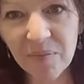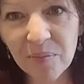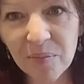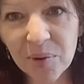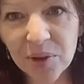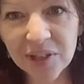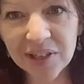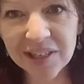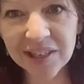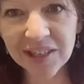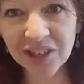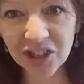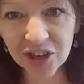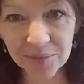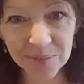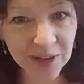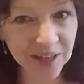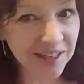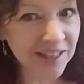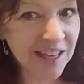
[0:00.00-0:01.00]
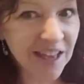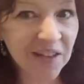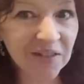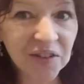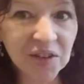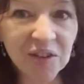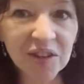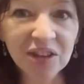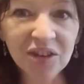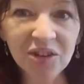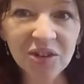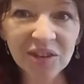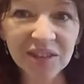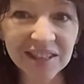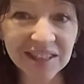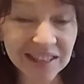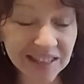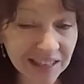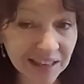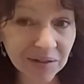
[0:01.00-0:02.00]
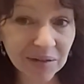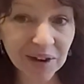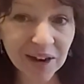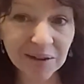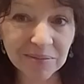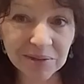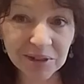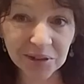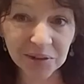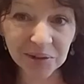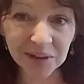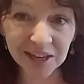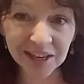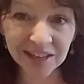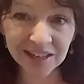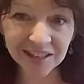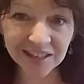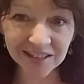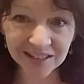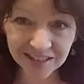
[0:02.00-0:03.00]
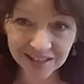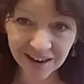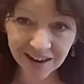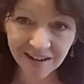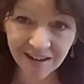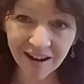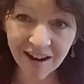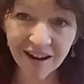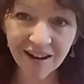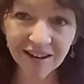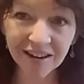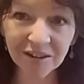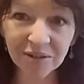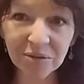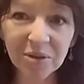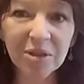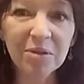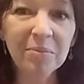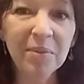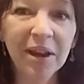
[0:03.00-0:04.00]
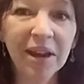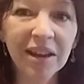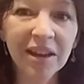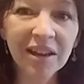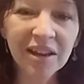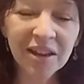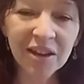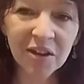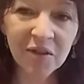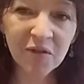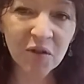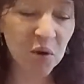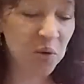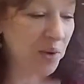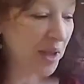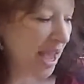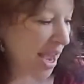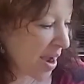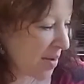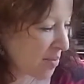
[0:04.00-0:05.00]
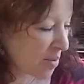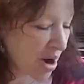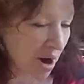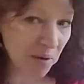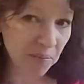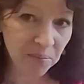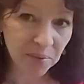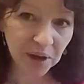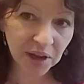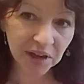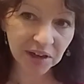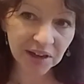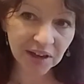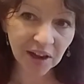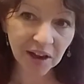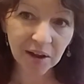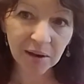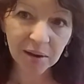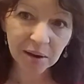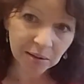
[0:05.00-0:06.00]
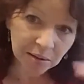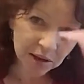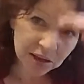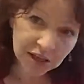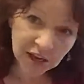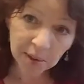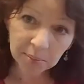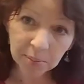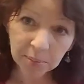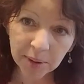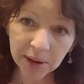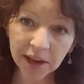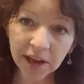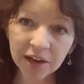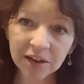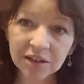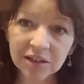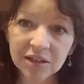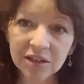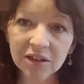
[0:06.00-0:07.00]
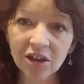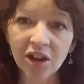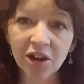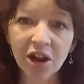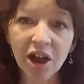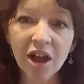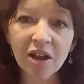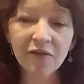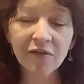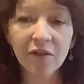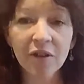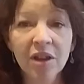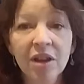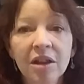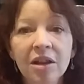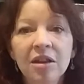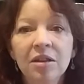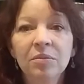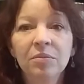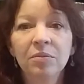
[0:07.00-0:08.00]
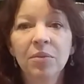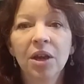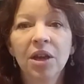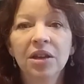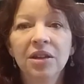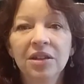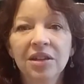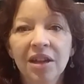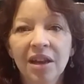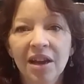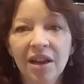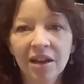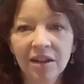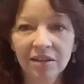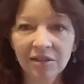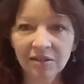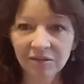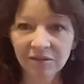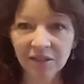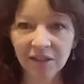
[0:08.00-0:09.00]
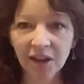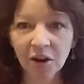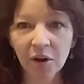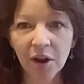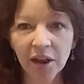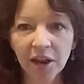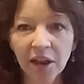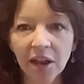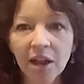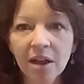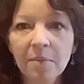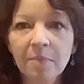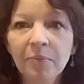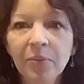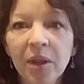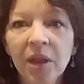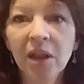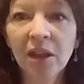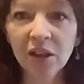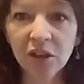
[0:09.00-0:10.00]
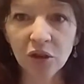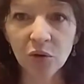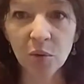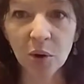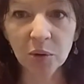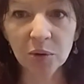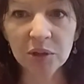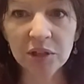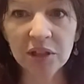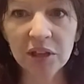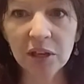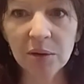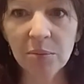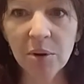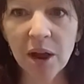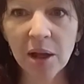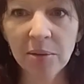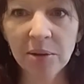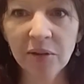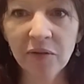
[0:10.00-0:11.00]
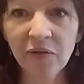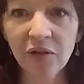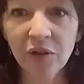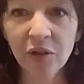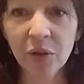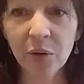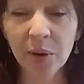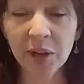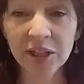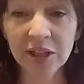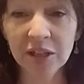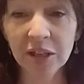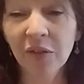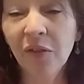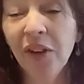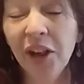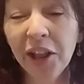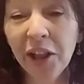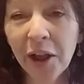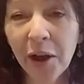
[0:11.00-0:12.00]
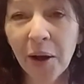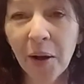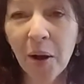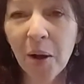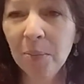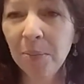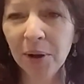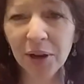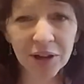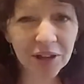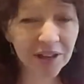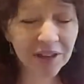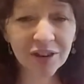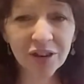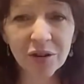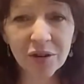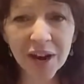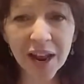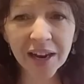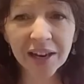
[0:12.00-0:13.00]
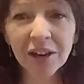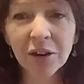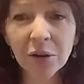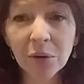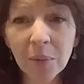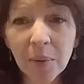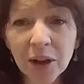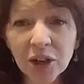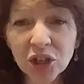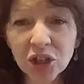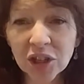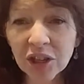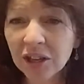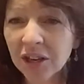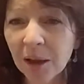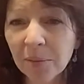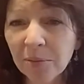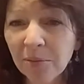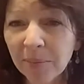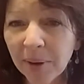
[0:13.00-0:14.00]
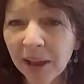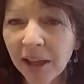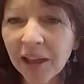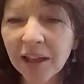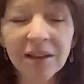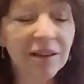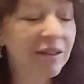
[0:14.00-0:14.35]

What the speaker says: position myself so that you can see what I'm doing, because it's kind of hard with my phone camera, but and the top of my head is cut off, but there I am. You won't see it probably for the rest of the video, but you're not here to watch the top of my head.